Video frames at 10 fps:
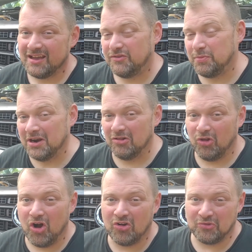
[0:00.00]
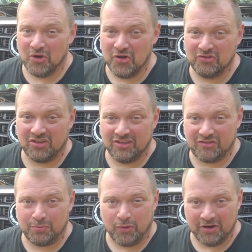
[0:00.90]
Been a long road to
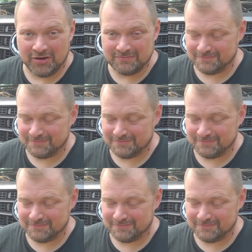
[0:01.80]
this point.